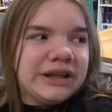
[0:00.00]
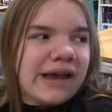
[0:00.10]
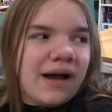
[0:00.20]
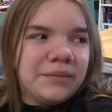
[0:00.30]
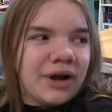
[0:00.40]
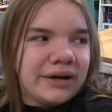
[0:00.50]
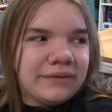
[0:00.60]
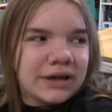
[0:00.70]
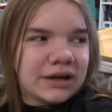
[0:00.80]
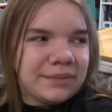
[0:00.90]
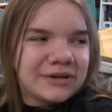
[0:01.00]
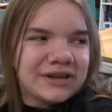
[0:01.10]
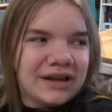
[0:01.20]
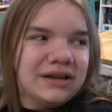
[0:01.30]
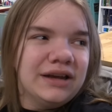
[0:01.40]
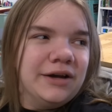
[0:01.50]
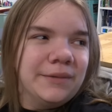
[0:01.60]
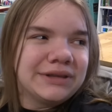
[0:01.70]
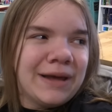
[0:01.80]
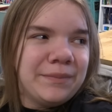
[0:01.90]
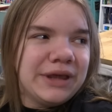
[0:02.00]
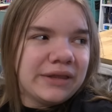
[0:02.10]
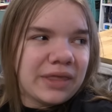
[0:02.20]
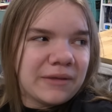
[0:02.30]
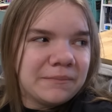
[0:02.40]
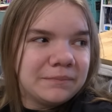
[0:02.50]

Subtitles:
Yeah, I'm not even gonna pretend I know what that means.